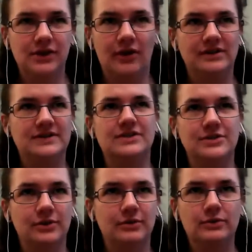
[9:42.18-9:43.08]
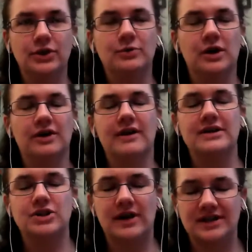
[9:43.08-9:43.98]
you know, as they're doing good work
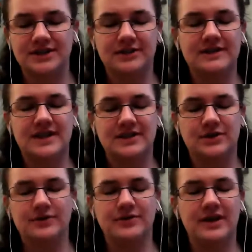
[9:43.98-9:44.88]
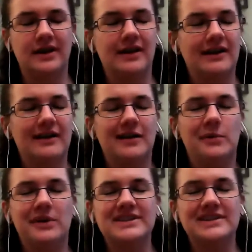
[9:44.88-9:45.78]
around direct service, that sort of thing.
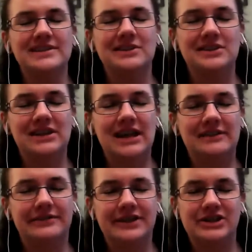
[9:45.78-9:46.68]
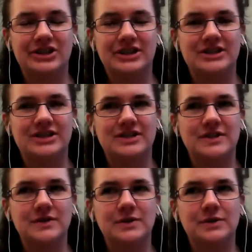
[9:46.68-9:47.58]
What does it look like for the church
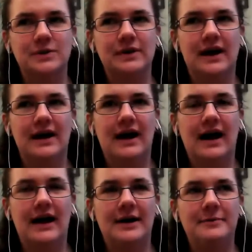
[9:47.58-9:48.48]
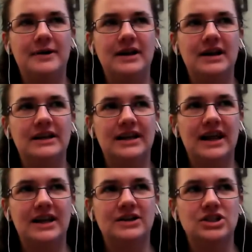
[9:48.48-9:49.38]
to um,
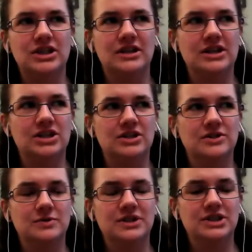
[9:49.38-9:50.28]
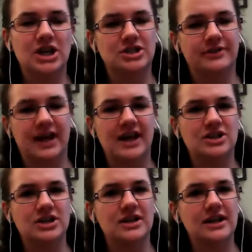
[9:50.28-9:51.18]
engage in issues with
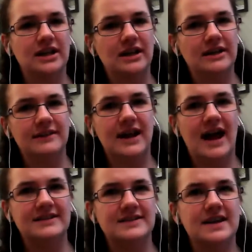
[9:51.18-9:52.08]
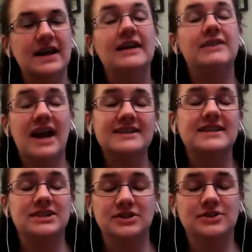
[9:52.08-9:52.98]
gentrification, even as even as
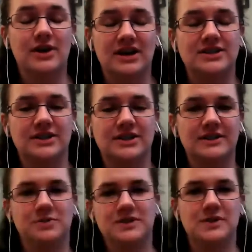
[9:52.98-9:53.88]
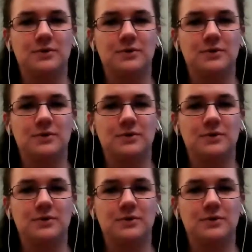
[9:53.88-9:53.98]
they do direct service. Ooh. What's the